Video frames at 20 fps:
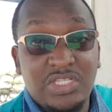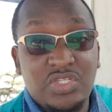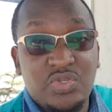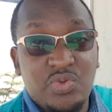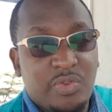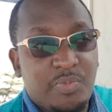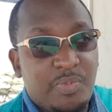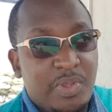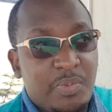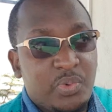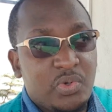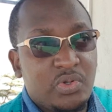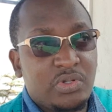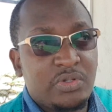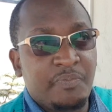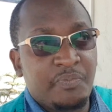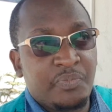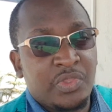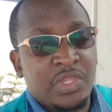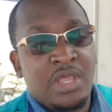with people.
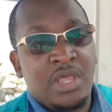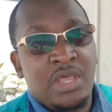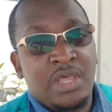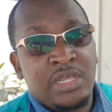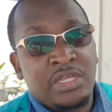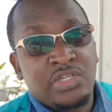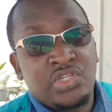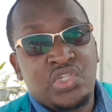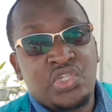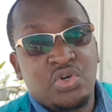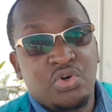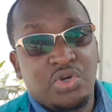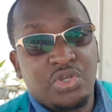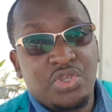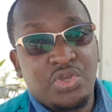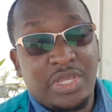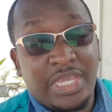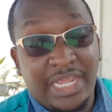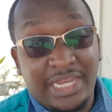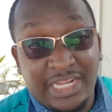So
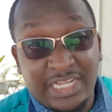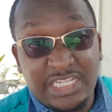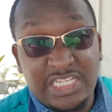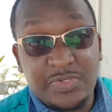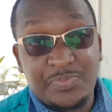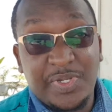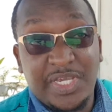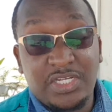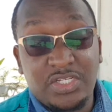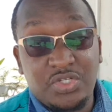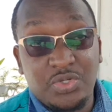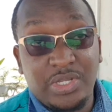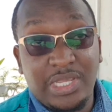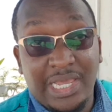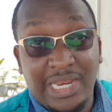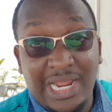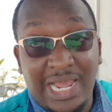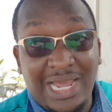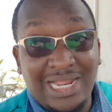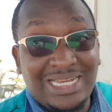you can expect to
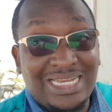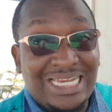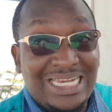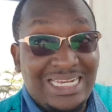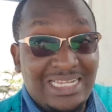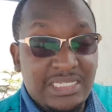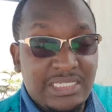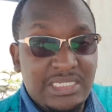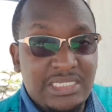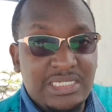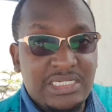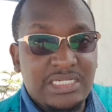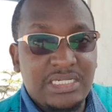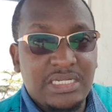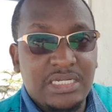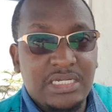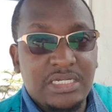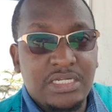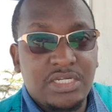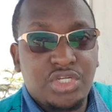get at least
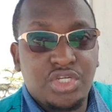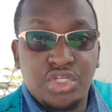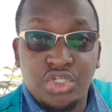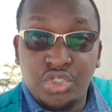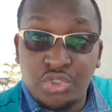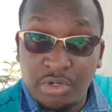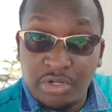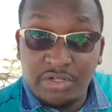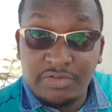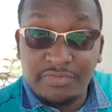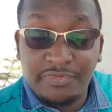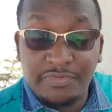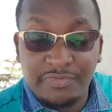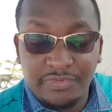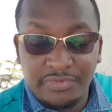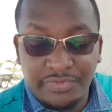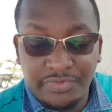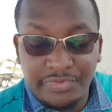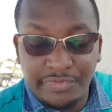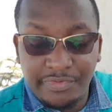12
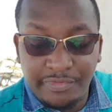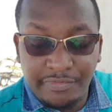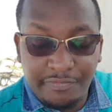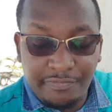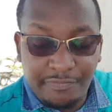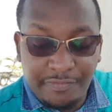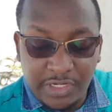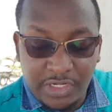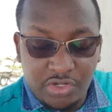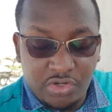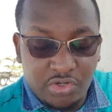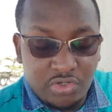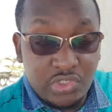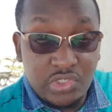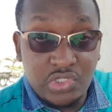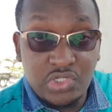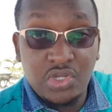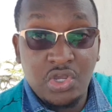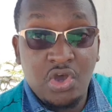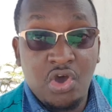
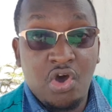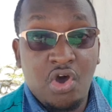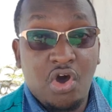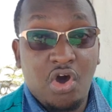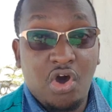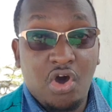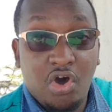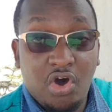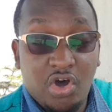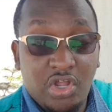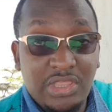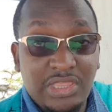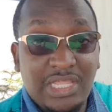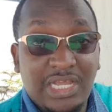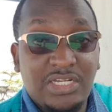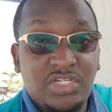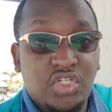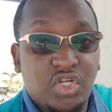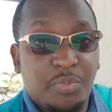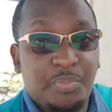videos on
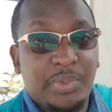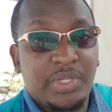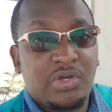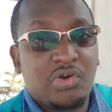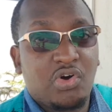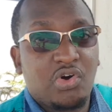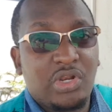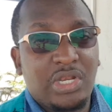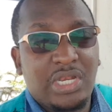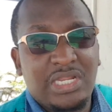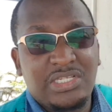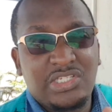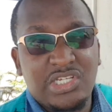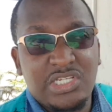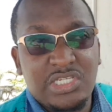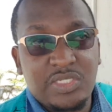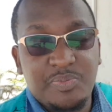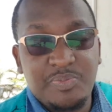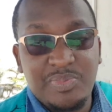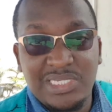that topic only,
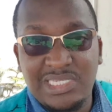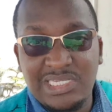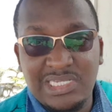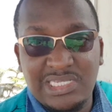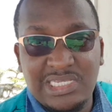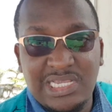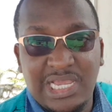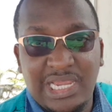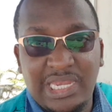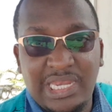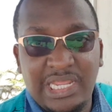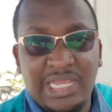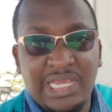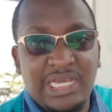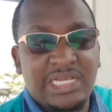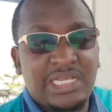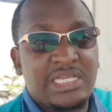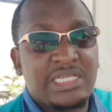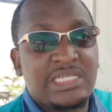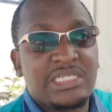just business
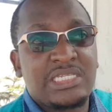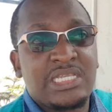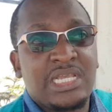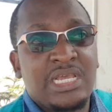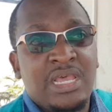ideas